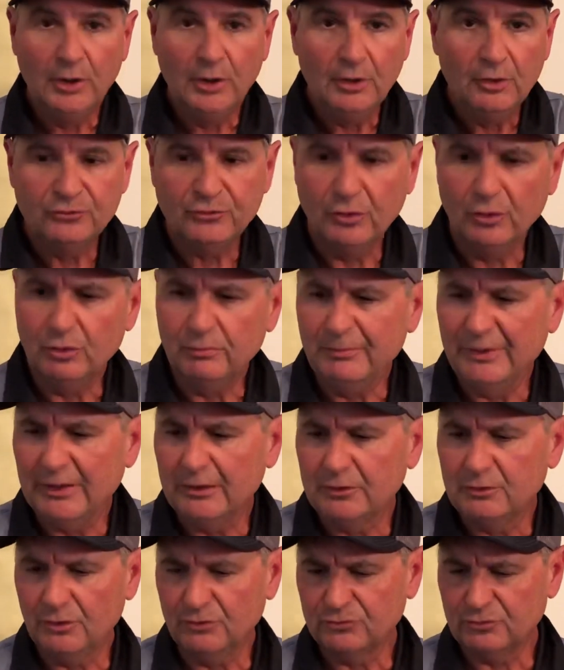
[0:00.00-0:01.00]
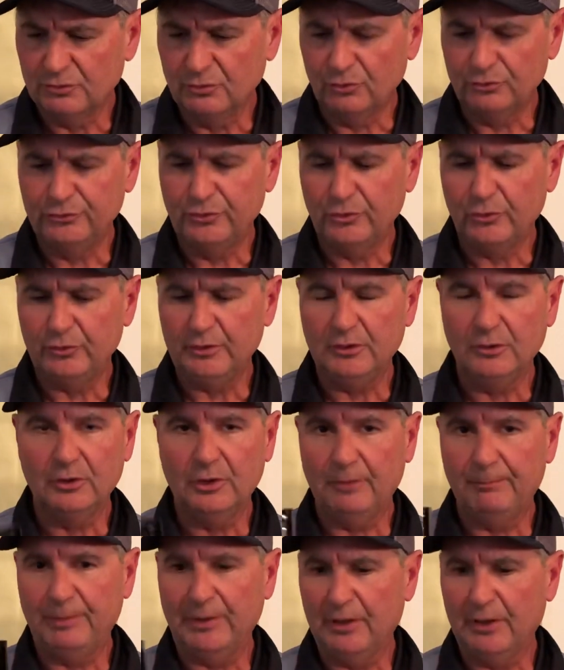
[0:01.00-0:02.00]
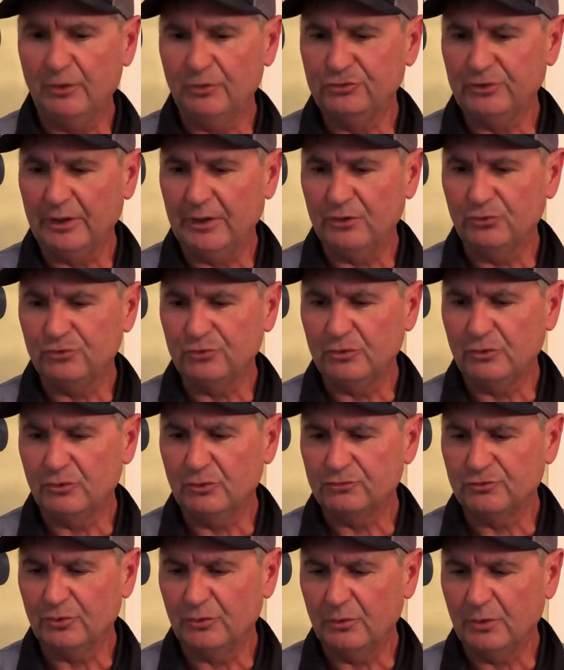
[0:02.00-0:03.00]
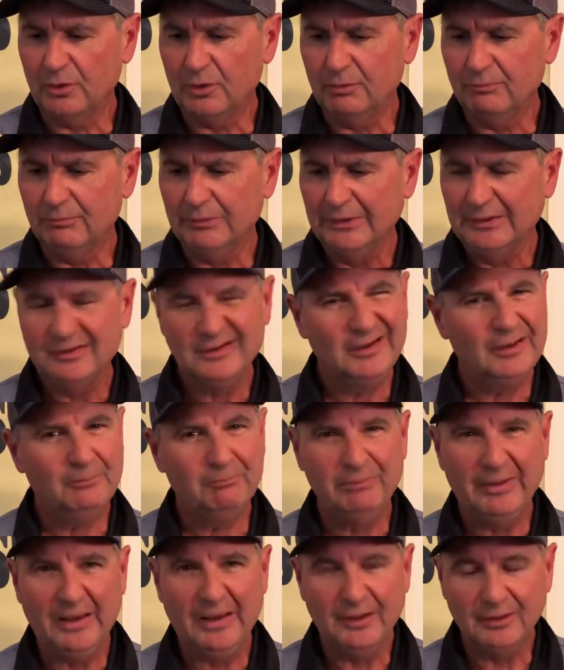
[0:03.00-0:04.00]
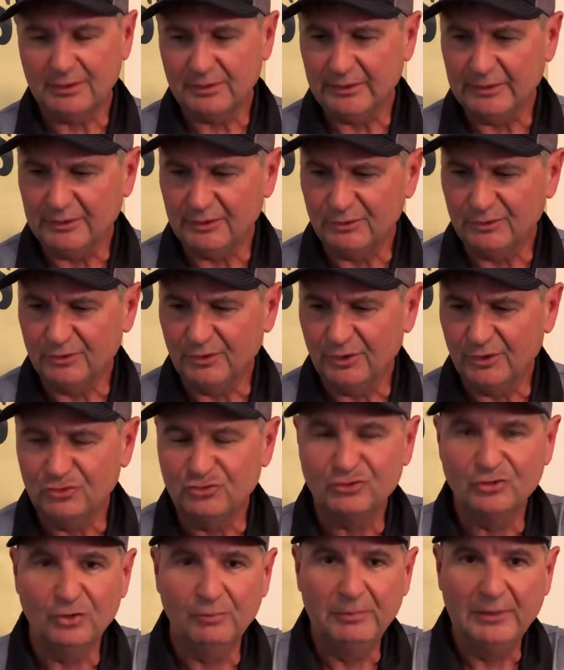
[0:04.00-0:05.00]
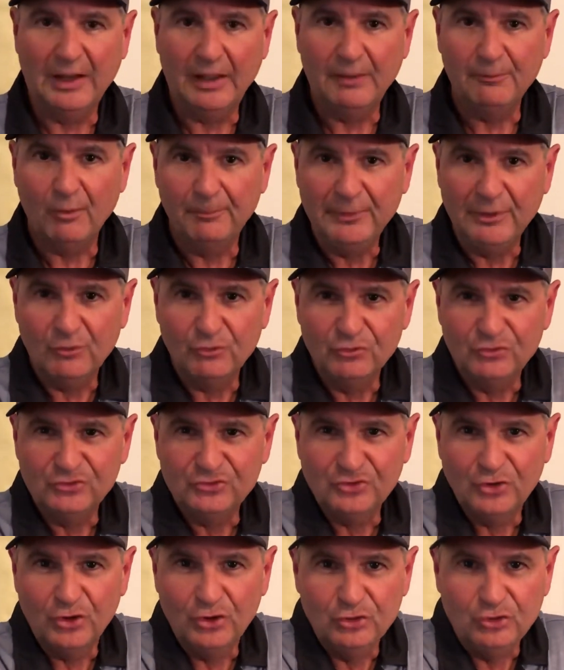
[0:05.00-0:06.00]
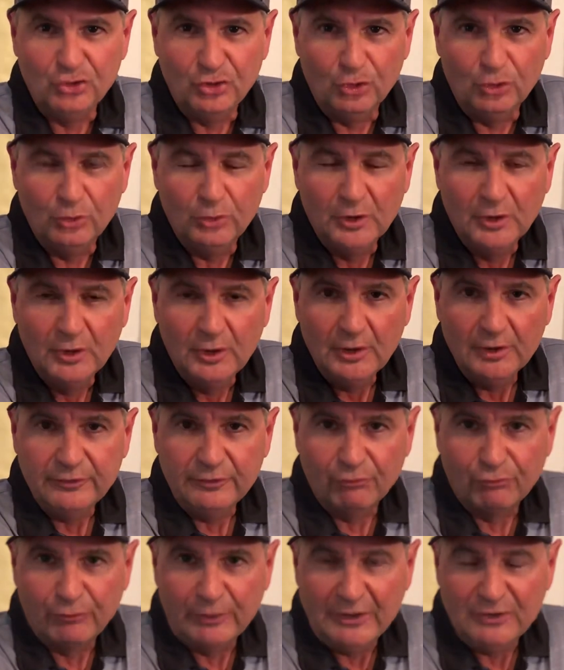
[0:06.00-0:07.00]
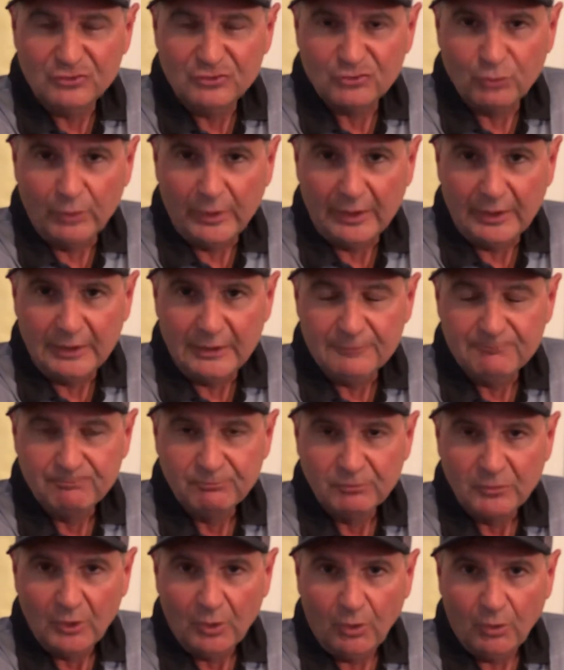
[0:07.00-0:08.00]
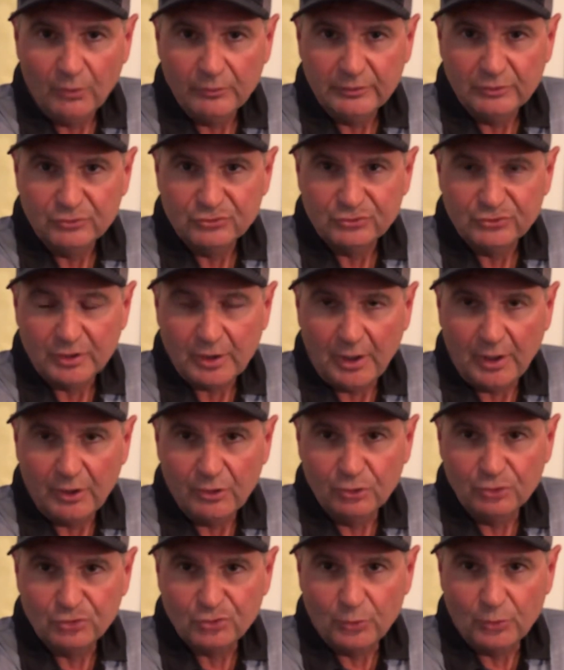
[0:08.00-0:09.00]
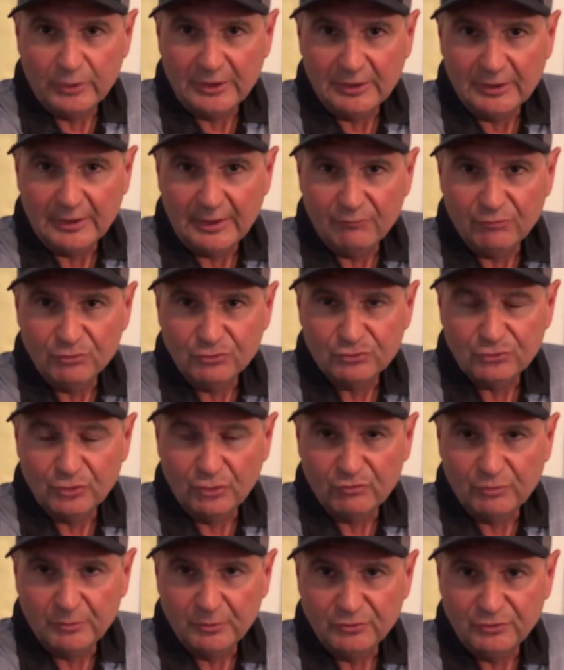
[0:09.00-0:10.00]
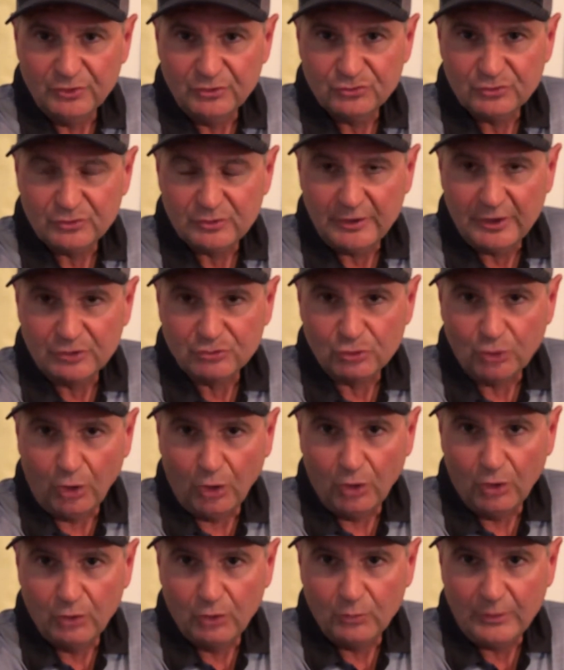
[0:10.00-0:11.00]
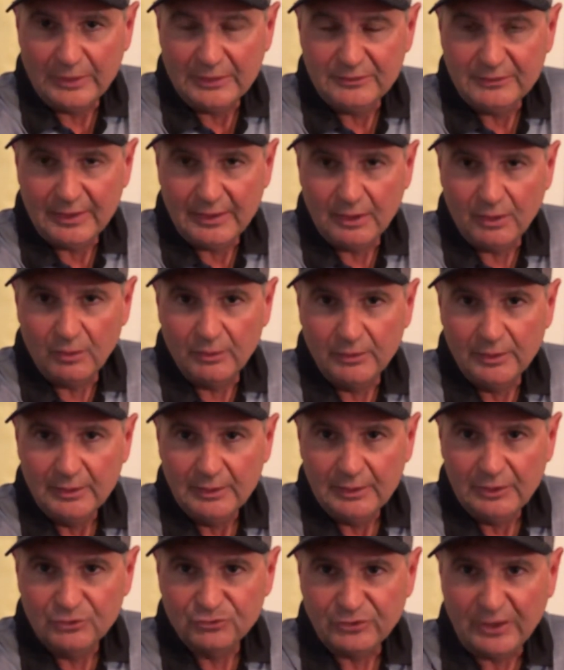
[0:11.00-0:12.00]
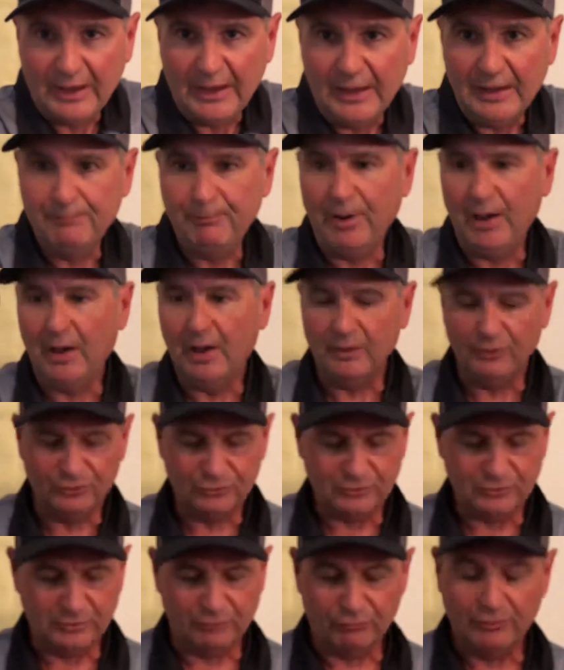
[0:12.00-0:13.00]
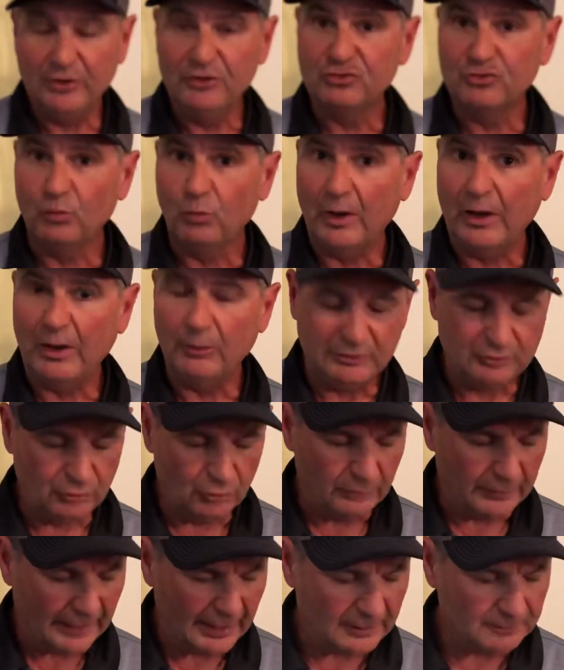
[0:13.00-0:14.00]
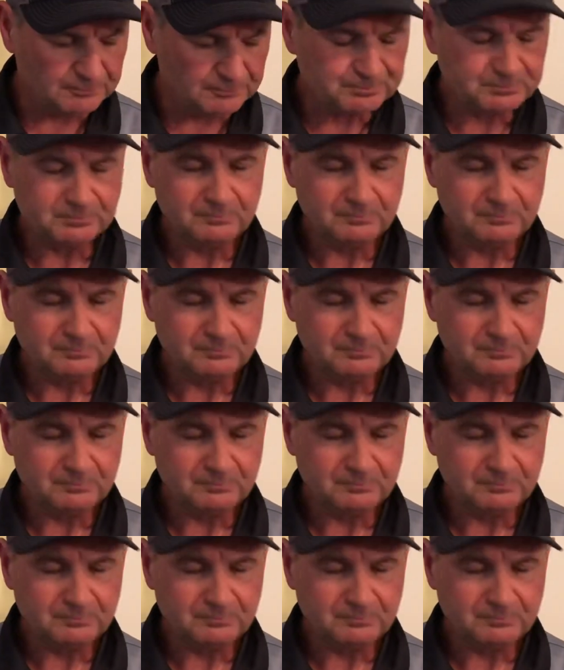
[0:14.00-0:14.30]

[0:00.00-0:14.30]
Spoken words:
So my gun's a little dirty here. I apologize here. So I'm bad at cleaning guns. But I'm gonna be able to show you the raceway on this Staccato 2011. So from the disconnector all the way down, it's high polished. And the reason why we do that